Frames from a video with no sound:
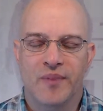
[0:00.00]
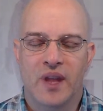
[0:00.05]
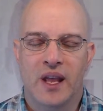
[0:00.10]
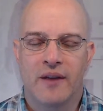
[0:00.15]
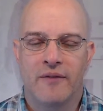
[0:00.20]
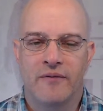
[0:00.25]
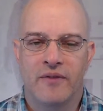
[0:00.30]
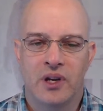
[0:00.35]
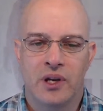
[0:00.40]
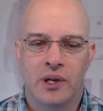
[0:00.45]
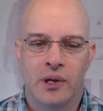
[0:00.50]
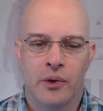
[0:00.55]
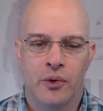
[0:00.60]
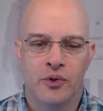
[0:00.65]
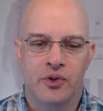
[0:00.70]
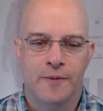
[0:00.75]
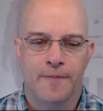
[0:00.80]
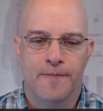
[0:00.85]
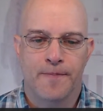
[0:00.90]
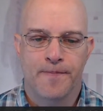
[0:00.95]
and
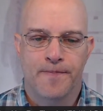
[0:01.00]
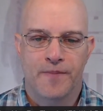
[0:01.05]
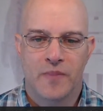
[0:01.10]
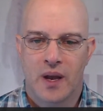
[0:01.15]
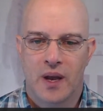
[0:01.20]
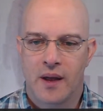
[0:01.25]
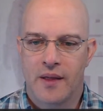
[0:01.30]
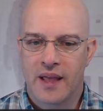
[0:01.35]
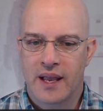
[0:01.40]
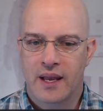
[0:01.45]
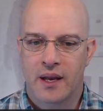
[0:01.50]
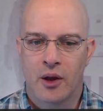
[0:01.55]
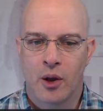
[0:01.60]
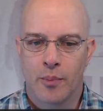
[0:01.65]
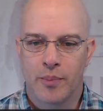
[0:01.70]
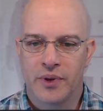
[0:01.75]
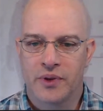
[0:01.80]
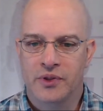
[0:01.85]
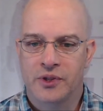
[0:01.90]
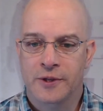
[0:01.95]
videos that can help
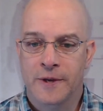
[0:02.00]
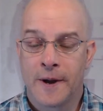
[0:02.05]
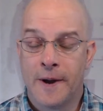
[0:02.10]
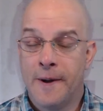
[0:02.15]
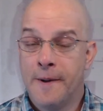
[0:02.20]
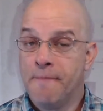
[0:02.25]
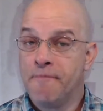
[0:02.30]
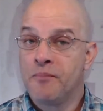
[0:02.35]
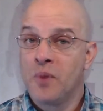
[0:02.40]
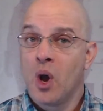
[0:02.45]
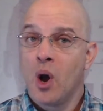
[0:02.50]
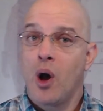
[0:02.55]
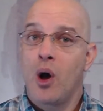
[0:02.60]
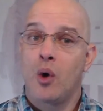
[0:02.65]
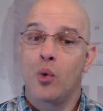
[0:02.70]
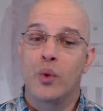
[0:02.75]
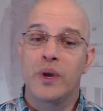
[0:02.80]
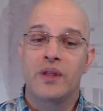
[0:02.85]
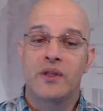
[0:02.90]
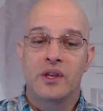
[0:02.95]
us. All
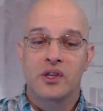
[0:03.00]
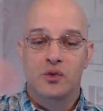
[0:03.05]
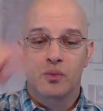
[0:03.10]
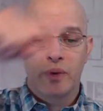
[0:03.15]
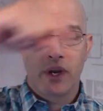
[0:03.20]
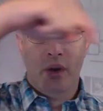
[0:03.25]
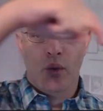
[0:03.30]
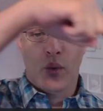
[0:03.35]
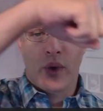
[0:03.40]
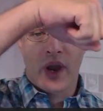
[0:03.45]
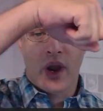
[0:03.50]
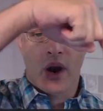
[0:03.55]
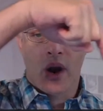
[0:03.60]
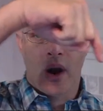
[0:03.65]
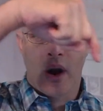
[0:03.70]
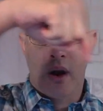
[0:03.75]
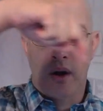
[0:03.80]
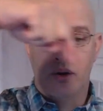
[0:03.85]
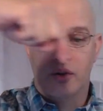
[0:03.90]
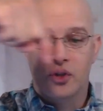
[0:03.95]
week this week, we
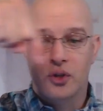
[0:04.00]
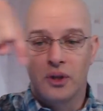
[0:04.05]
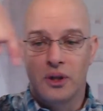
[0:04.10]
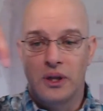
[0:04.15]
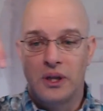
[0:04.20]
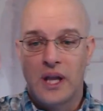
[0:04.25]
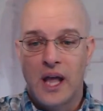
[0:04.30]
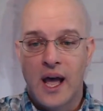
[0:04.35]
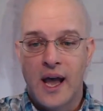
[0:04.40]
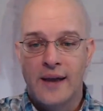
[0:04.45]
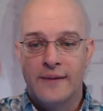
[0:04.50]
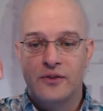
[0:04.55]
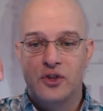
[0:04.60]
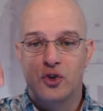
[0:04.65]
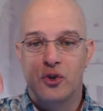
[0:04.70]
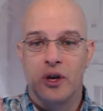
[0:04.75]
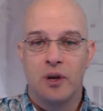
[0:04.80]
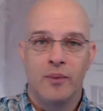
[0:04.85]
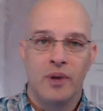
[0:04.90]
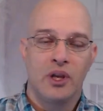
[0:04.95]
are live
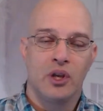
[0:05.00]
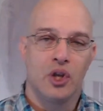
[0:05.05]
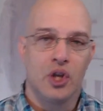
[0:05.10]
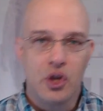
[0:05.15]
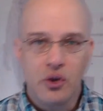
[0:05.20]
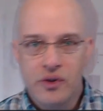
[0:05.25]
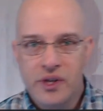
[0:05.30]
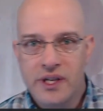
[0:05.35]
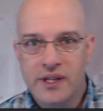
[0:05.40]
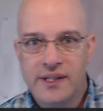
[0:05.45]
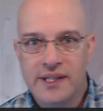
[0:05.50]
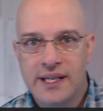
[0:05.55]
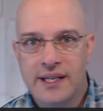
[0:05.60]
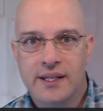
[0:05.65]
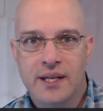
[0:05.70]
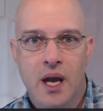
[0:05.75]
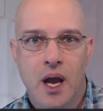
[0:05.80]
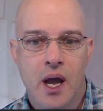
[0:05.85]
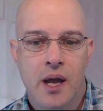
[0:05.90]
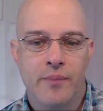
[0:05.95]
streaming UTC
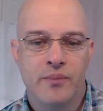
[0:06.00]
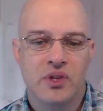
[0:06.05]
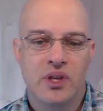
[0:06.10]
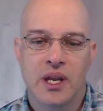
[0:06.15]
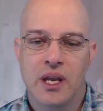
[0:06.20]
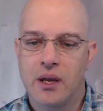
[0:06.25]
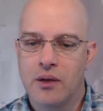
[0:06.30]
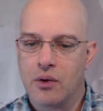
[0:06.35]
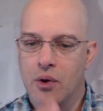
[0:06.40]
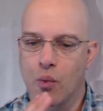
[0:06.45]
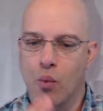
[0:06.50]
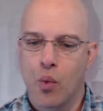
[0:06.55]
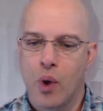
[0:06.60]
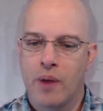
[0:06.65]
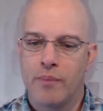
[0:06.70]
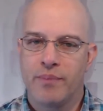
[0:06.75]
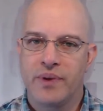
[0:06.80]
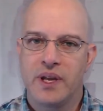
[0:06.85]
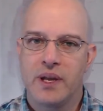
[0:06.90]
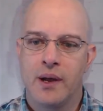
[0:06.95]
times, either
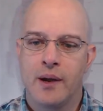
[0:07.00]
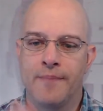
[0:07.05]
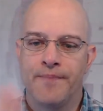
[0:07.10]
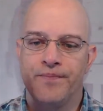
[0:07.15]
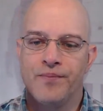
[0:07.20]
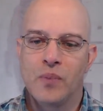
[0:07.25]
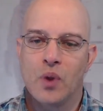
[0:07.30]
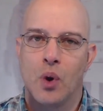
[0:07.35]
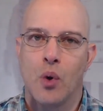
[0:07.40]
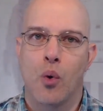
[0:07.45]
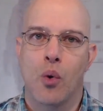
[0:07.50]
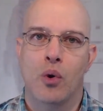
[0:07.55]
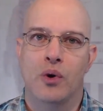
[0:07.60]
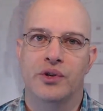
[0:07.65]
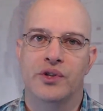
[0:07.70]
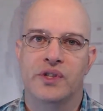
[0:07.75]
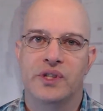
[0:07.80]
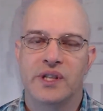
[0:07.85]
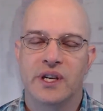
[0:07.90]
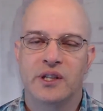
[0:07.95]
1 p.m. or
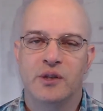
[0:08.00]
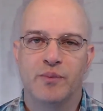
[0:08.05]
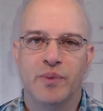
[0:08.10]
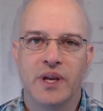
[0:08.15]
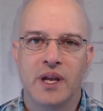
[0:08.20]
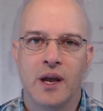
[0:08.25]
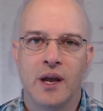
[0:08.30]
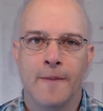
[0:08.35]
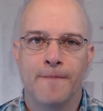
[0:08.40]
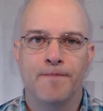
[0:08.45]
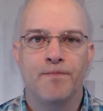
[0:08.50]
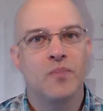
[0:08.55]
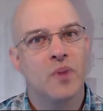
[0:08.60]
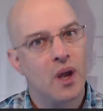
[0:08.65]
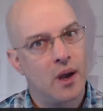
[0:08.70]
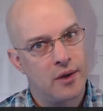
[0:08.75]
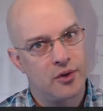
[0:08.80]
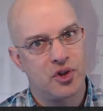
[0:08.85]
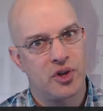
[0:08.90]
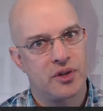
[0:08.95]
6 p.m.,
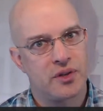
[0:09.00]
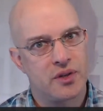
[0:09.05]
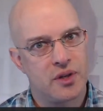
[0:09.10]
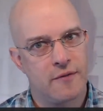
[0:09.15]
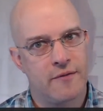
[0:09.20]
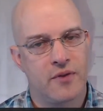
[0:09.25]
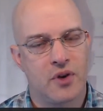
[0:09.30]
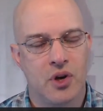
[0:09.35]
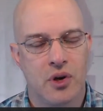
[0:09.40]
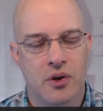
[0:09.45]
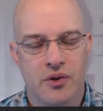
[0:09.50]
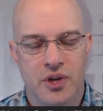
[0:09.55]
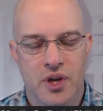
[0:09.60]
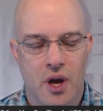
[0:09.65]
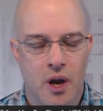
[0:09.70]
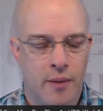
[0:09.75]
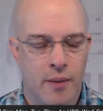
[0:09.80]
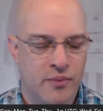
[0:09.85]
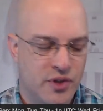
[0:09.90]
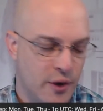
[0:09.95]
adjusted for your
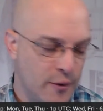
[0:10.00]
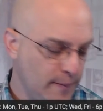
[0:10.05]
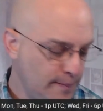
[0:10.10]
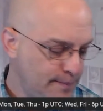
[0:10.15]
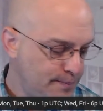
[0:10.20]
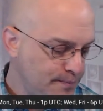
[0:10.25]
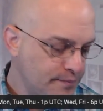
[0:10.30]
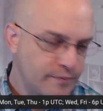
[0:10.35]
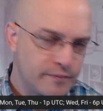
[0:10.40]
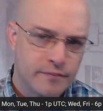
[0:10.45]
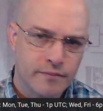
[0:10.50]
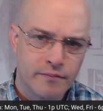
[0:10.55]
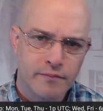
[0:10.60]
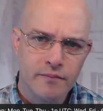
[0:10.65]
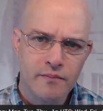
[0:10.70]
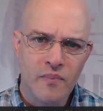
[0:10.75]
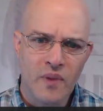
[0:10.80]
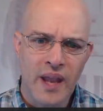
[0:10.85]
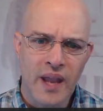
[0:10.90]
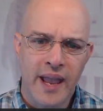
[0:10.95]
time zone.
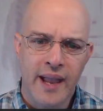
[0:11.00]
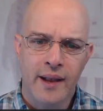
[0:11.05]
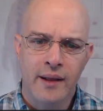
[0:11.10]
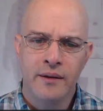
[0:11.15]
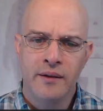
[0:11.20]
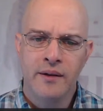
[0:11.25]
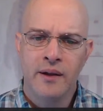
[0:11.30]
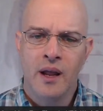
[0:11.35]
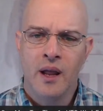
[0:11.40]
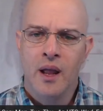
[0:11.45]
And